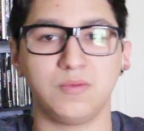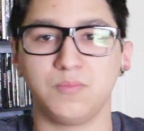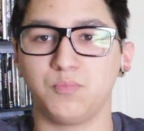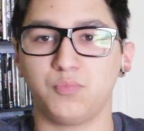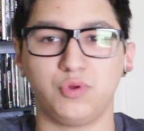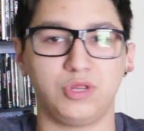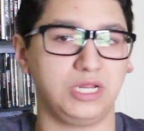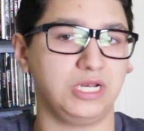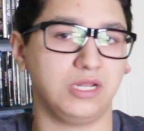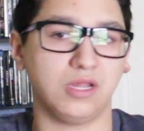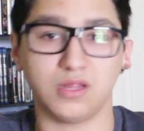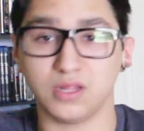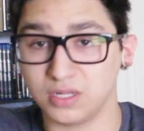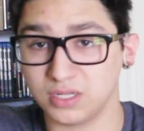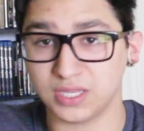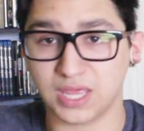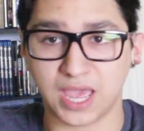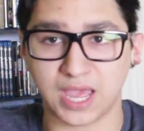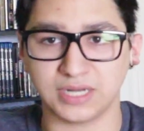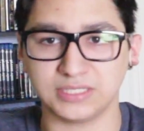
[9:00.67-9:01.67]
pre-La La
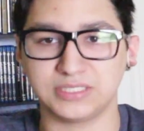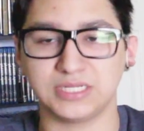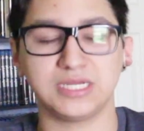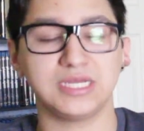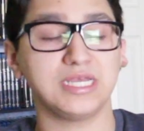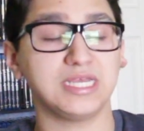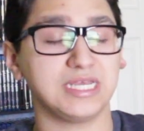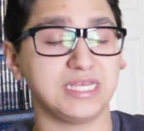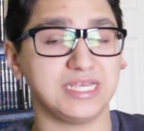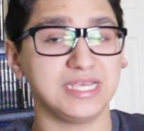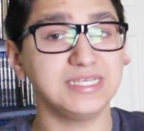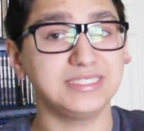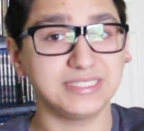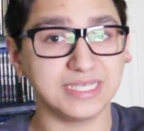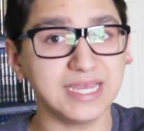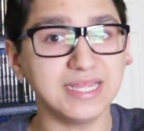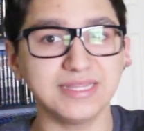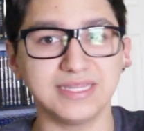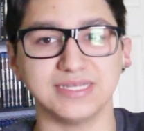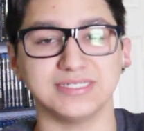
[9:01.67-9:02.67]
Land. He's
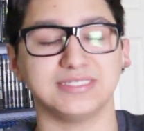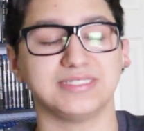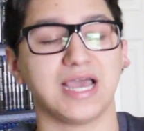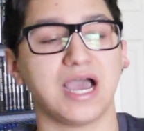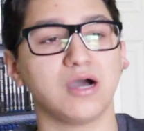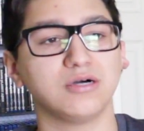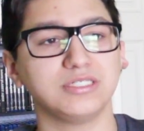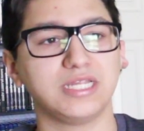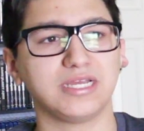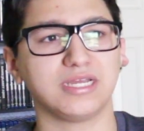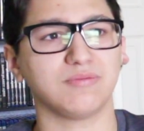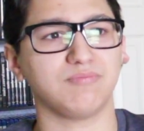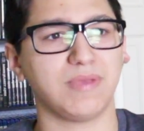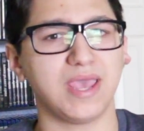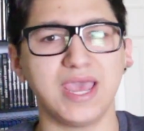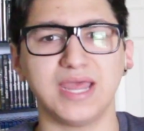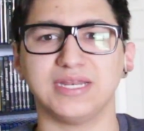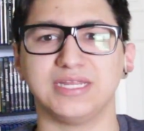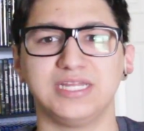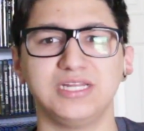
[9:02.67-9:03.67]
in this. I was like,
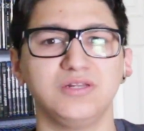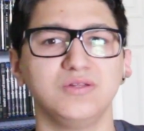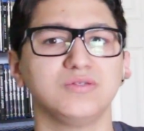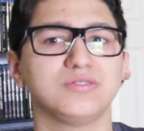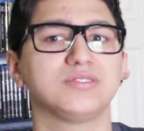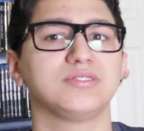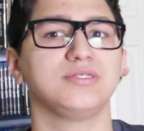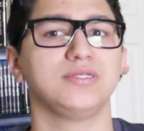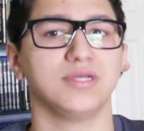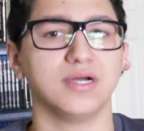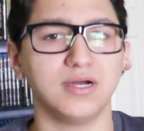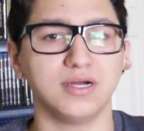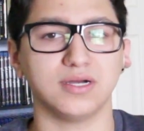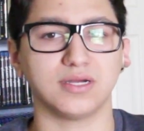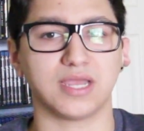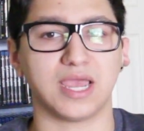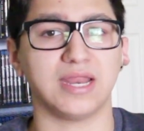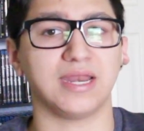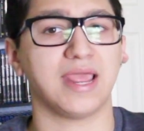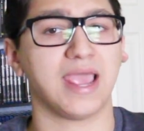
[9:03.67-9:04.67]
man, he looks
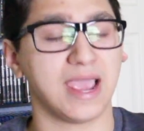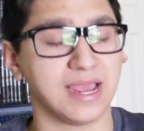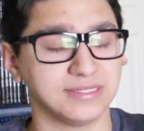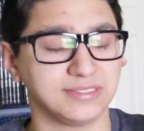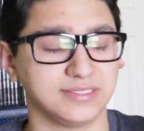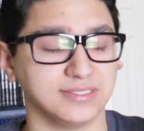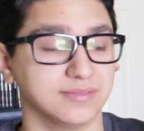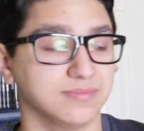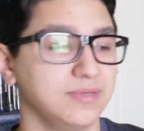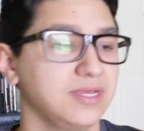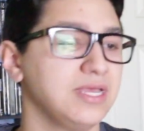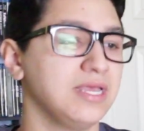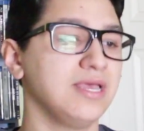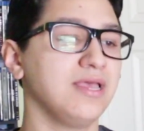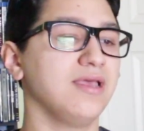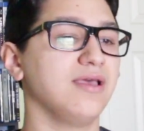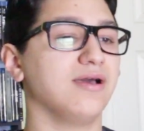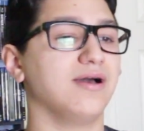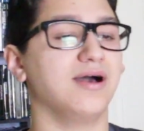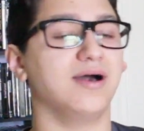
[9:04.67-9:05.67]
young and handsome.
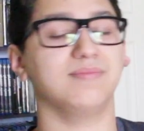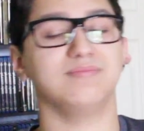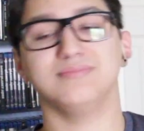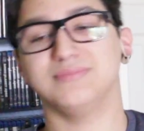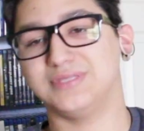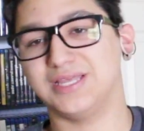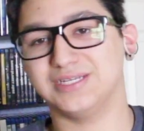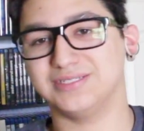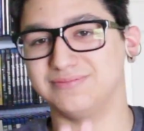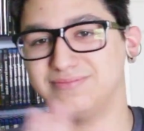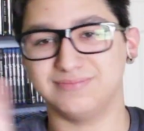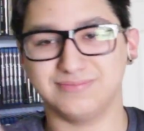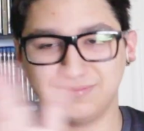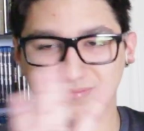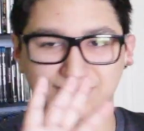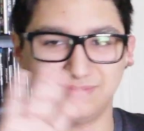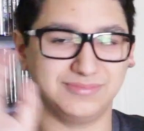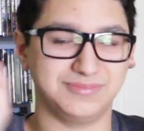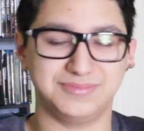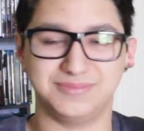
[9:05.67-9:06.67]
That's
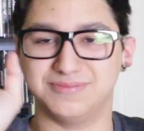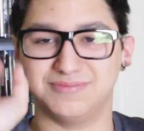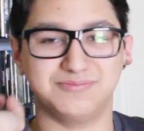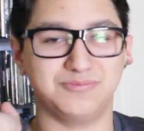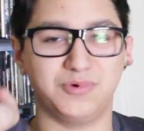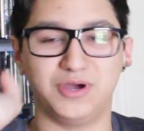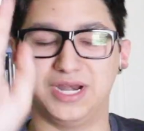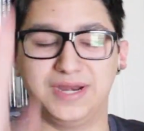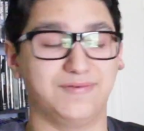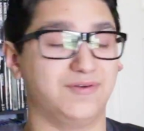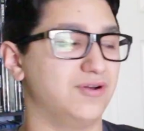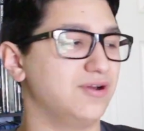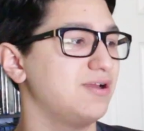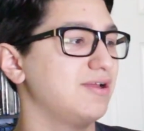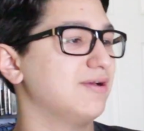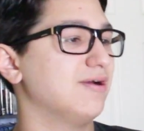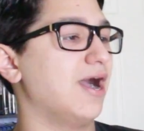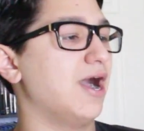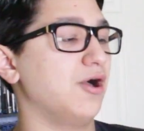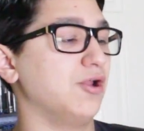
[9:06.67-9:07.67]
whatever.
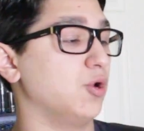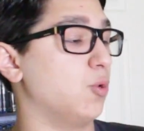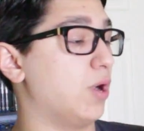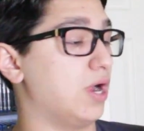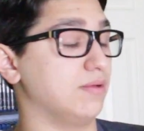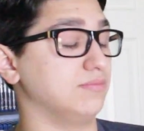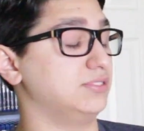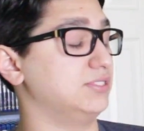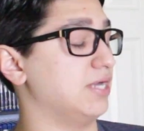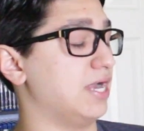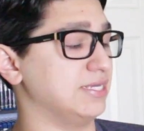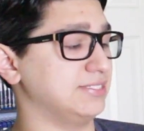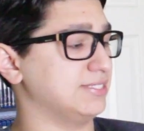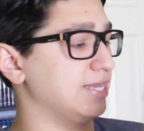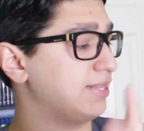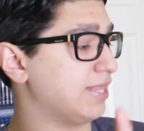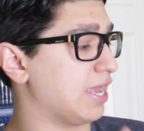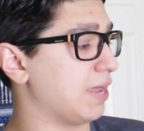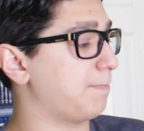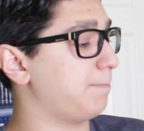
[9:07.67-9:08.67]
I don't know why I
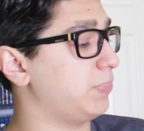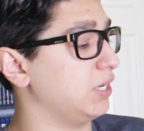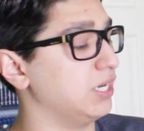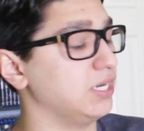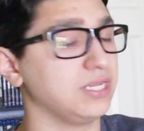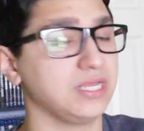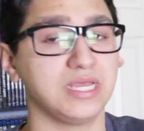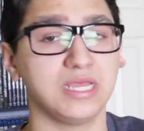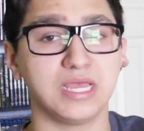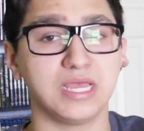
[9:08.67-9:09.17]
said that, but